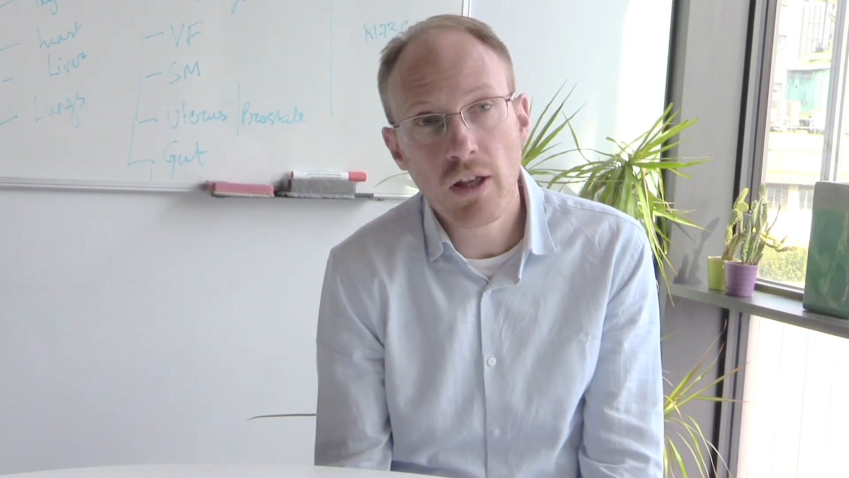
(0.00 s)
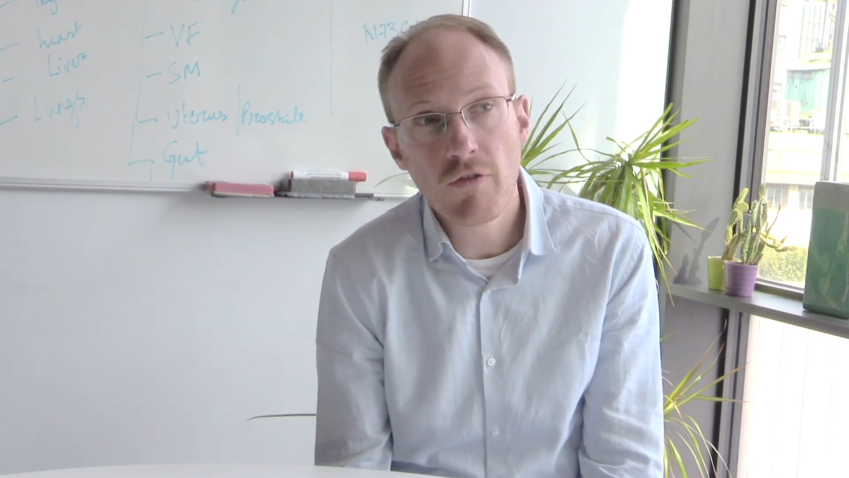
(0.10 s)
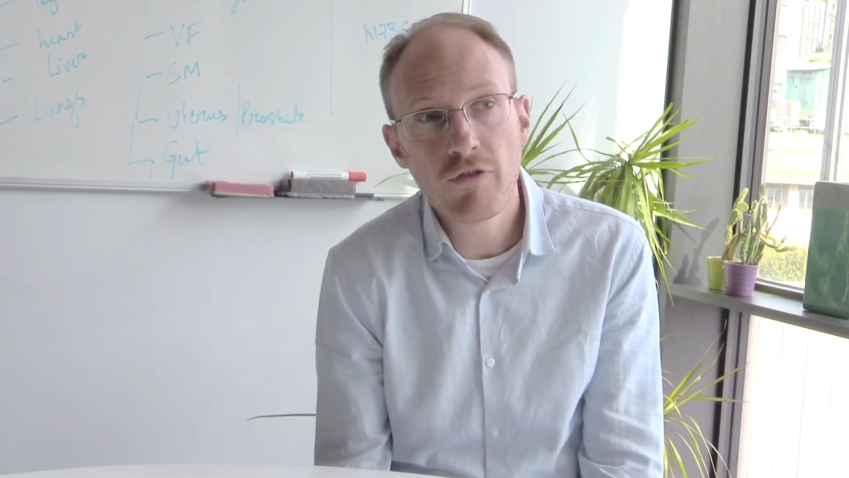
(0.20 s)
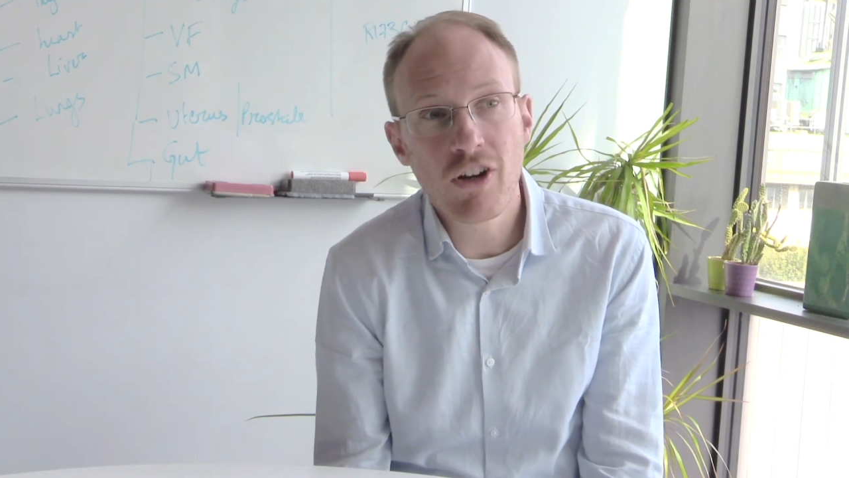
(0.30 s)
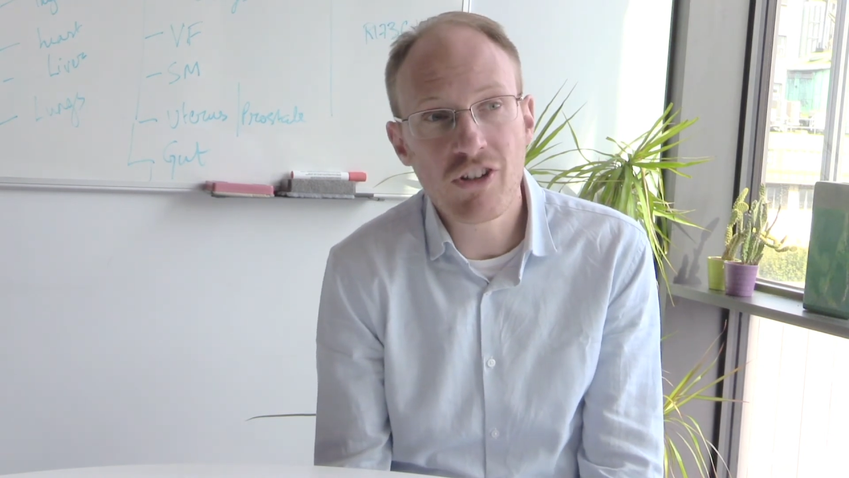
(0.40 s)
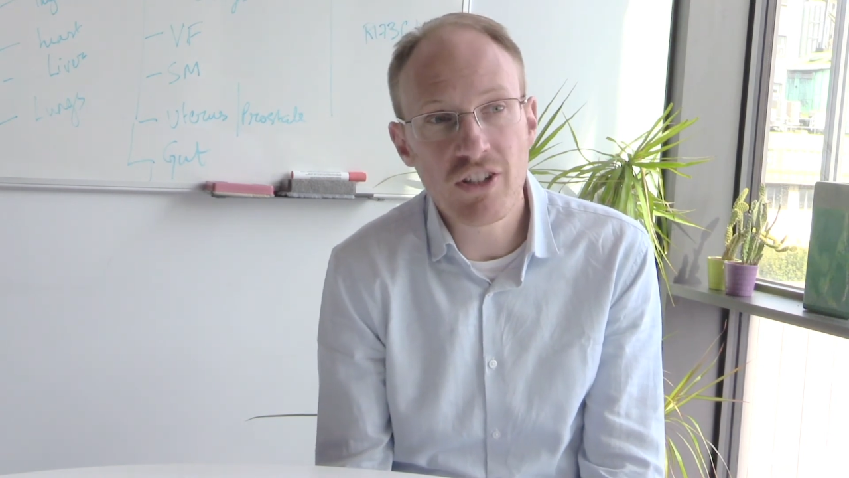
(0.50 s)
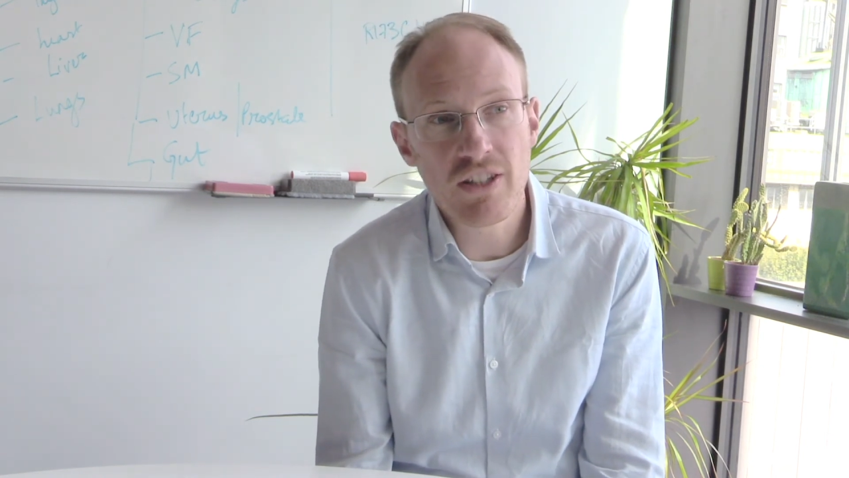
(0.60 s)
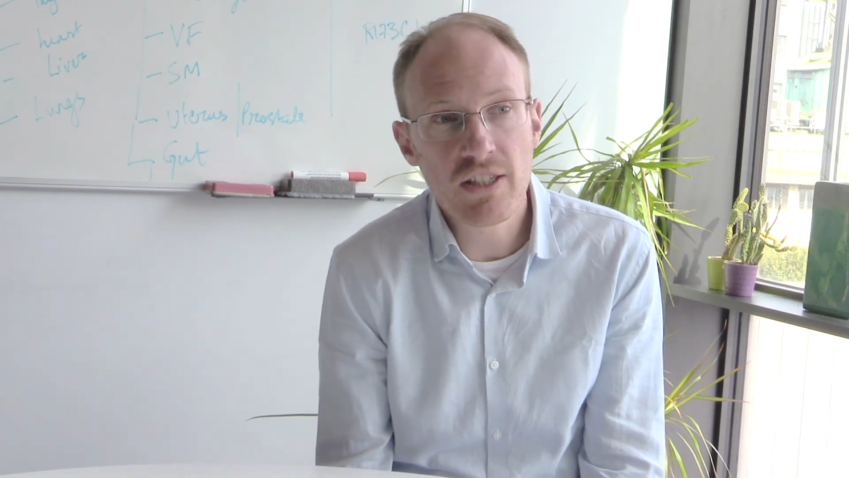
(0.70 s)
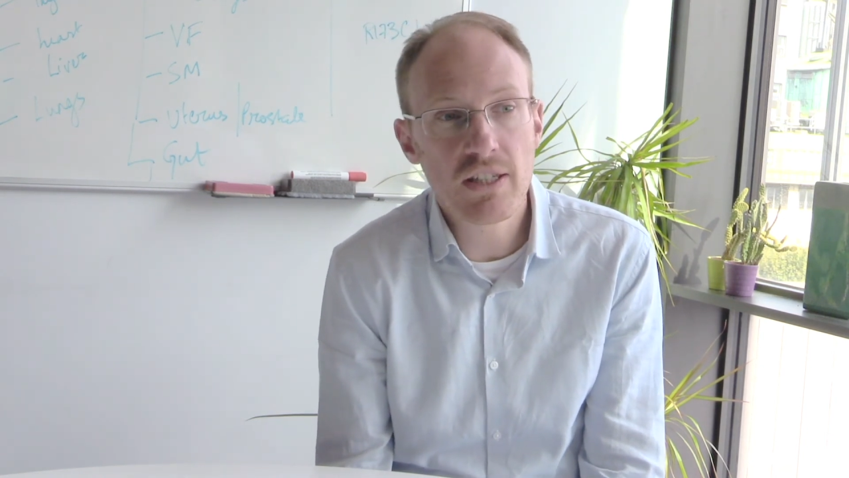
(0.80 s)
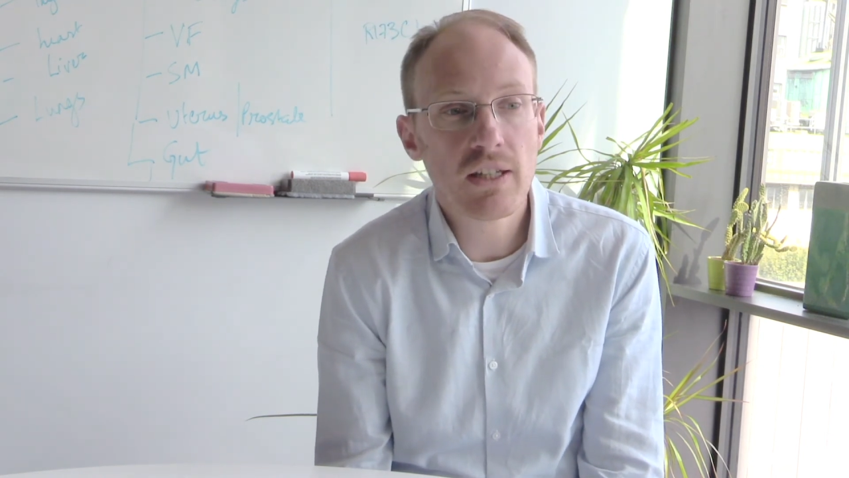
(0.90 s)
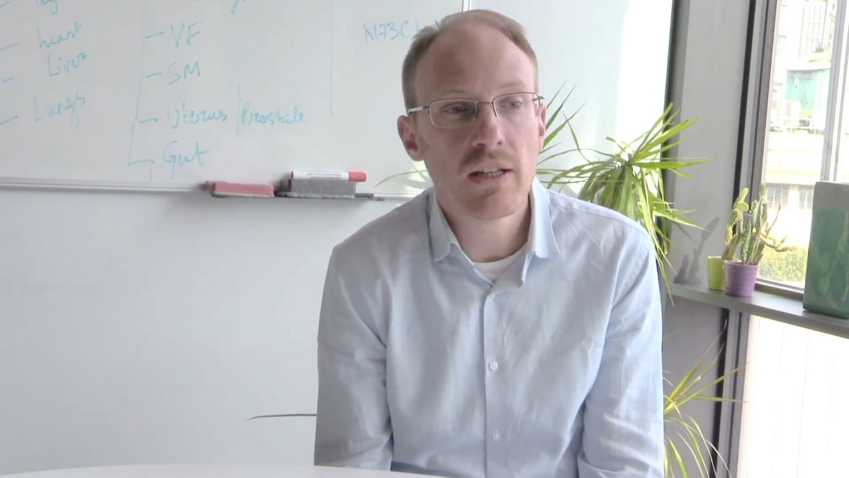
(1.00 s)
functions